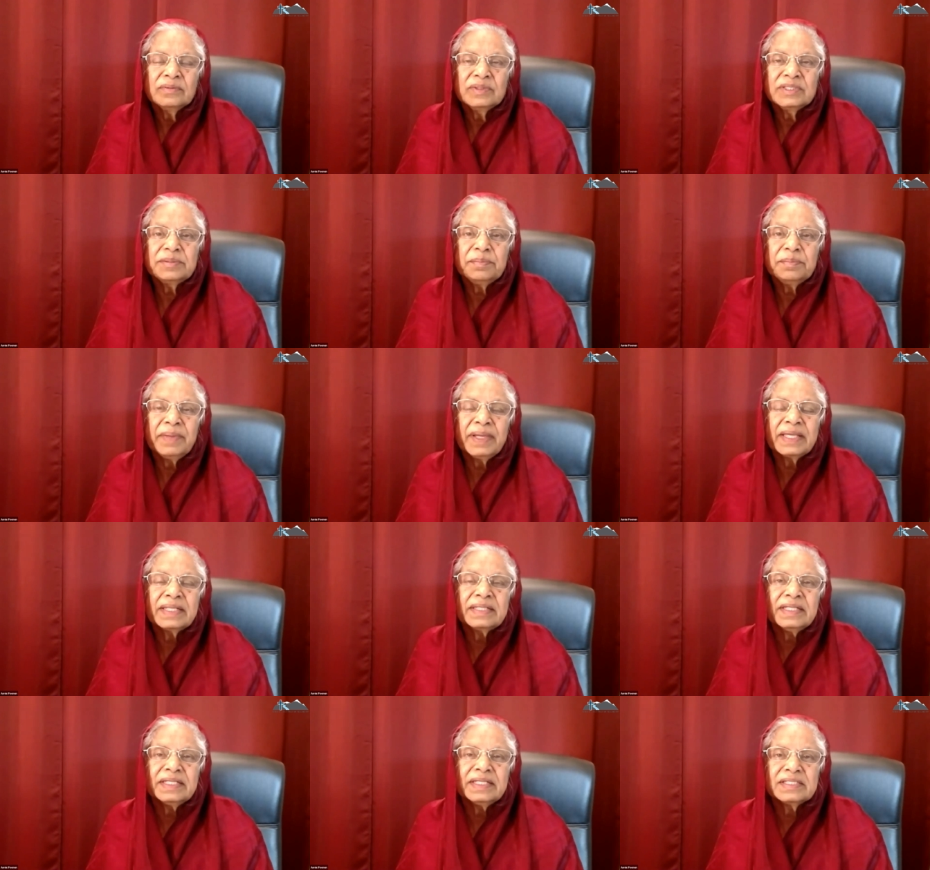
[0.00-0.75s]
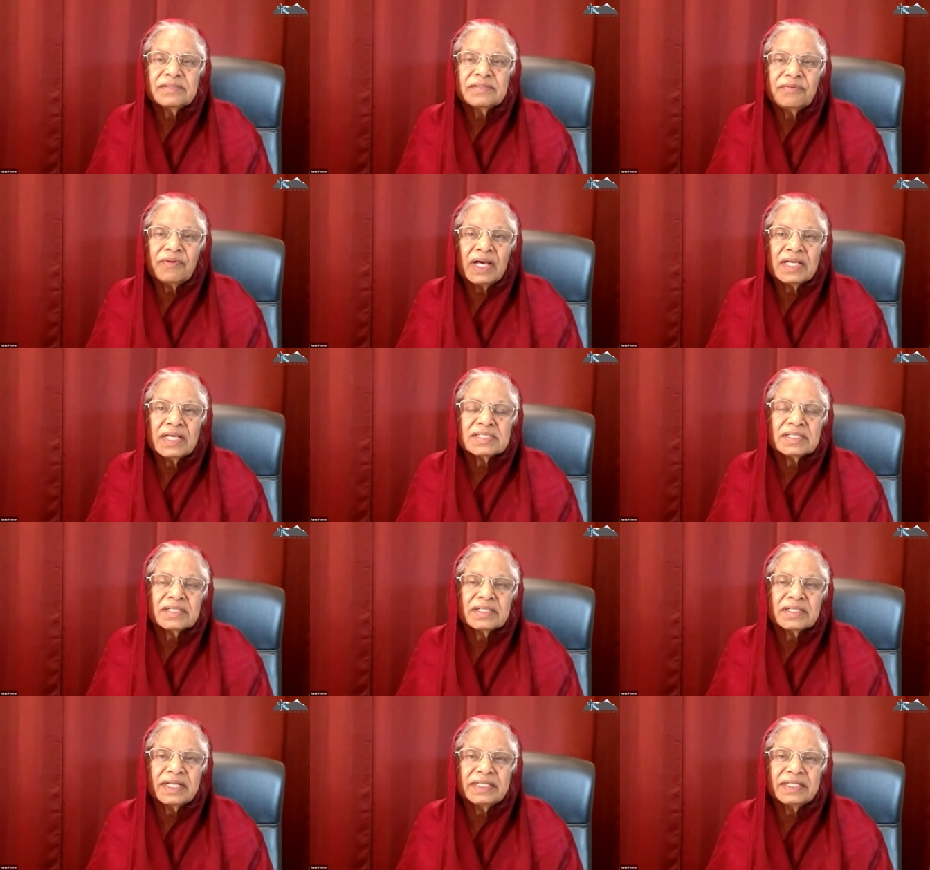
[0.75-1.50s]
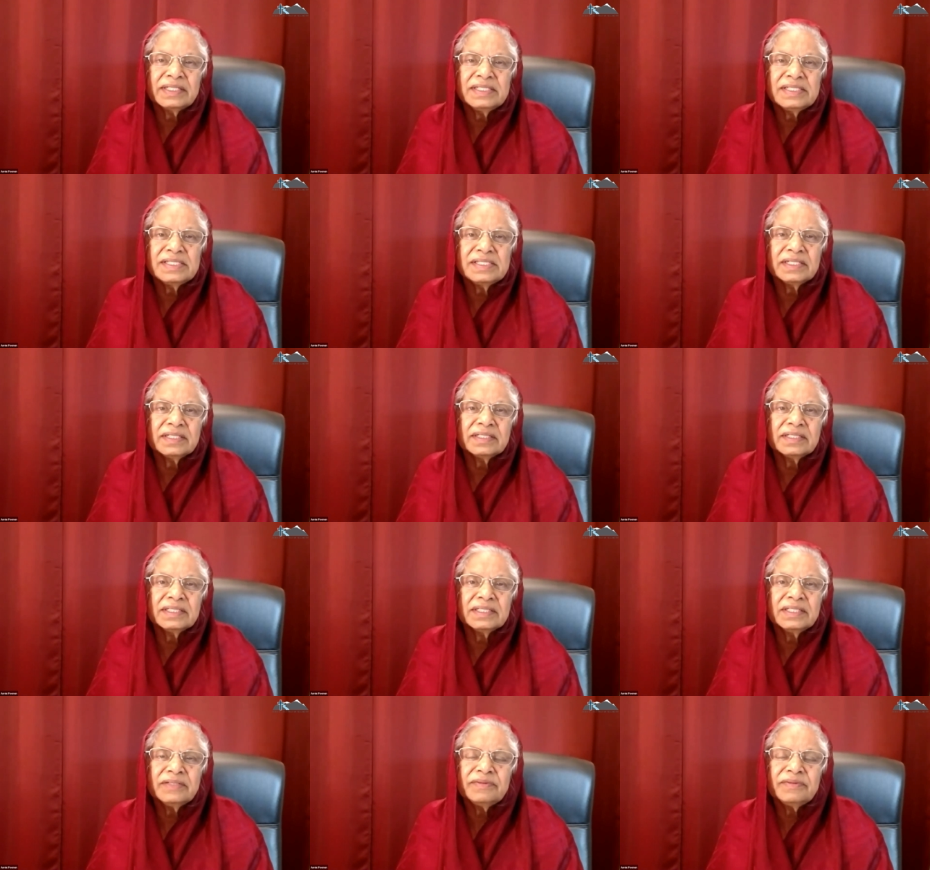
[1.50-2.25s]
which make things faster and
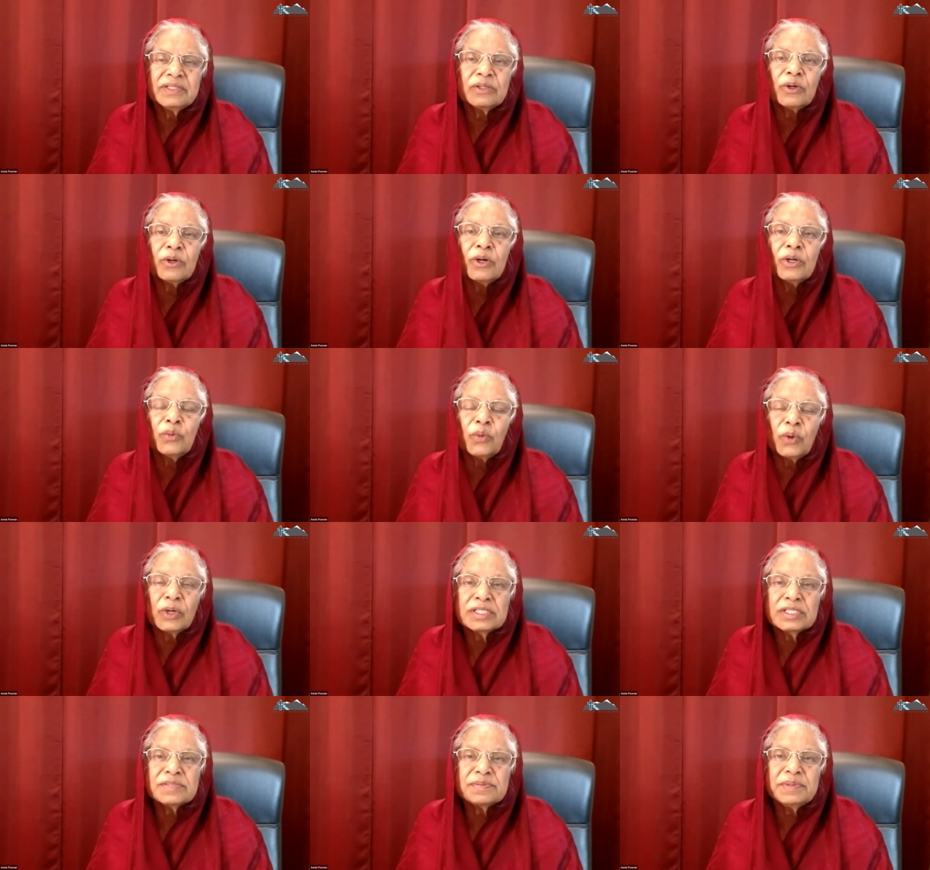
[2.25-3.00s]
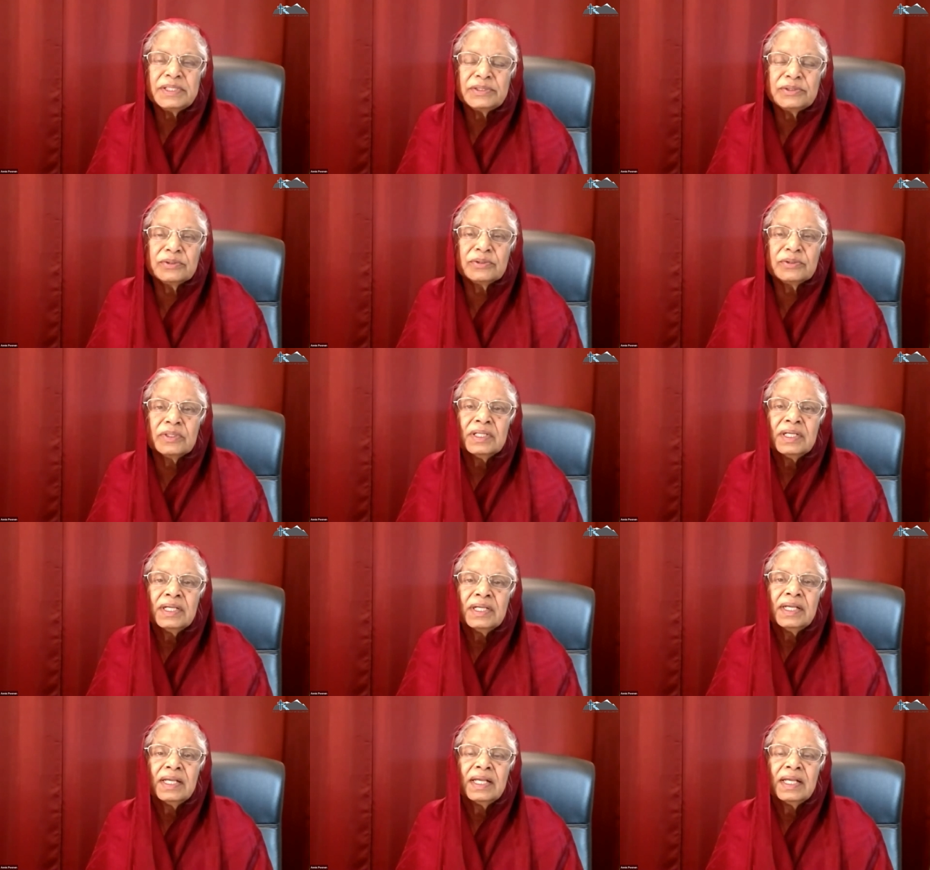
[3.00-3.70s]
easier. If the Lord wants me to